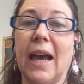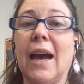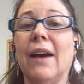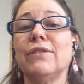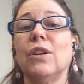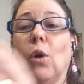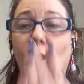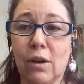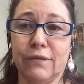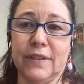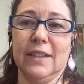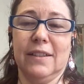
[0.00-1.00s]
After all
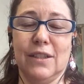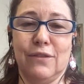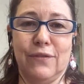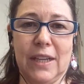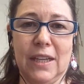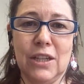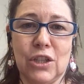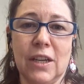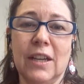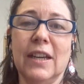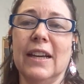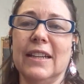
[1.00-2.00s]
of that is finished,
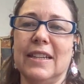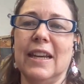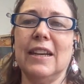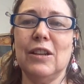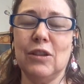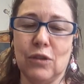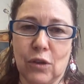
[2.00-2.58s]
then